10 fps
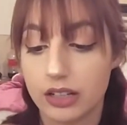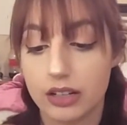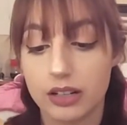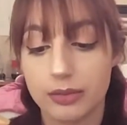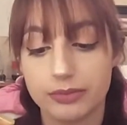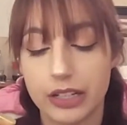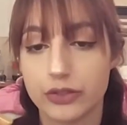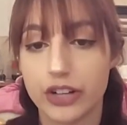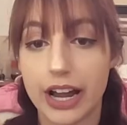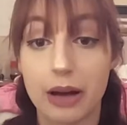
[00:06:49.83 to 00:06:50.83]
um, how
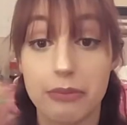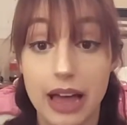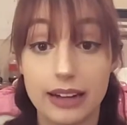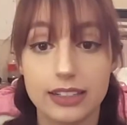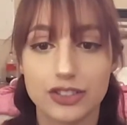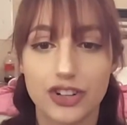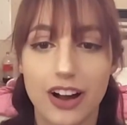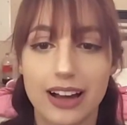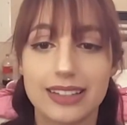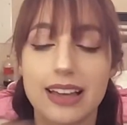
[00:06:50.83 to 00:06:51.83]
dry, how matte it
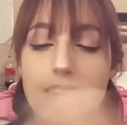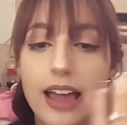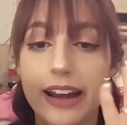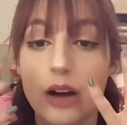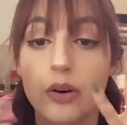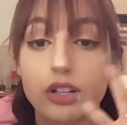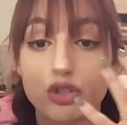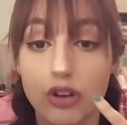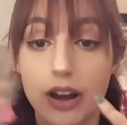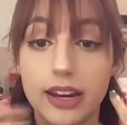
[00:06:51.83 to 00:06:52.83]
dries, and how
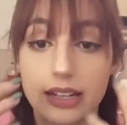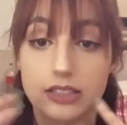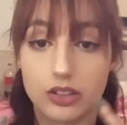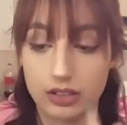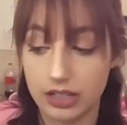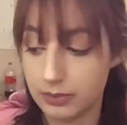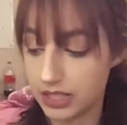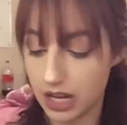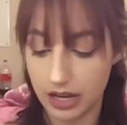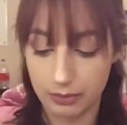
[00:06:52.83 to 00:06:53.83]
undrying it is on the lips.
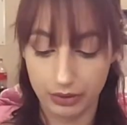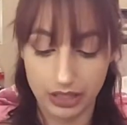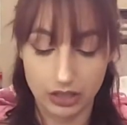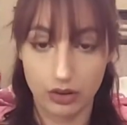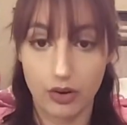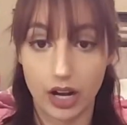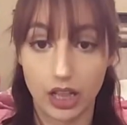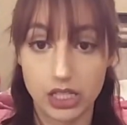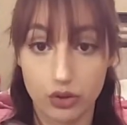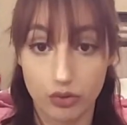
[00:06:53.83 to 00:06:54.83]
I'm planning to go get at
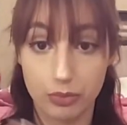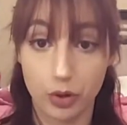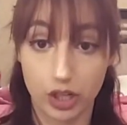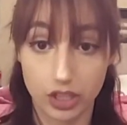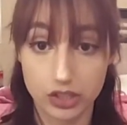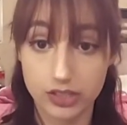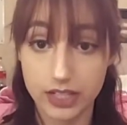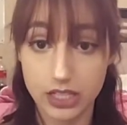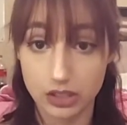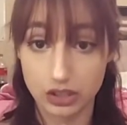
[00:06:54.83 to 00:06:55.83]
least three more colors of
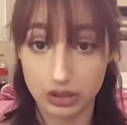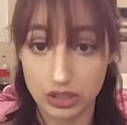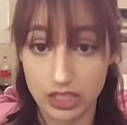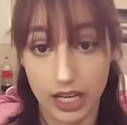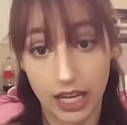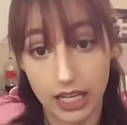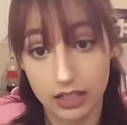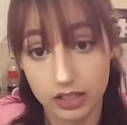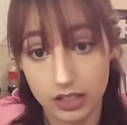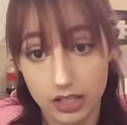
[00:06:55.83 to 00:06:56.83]
these as soon as I can.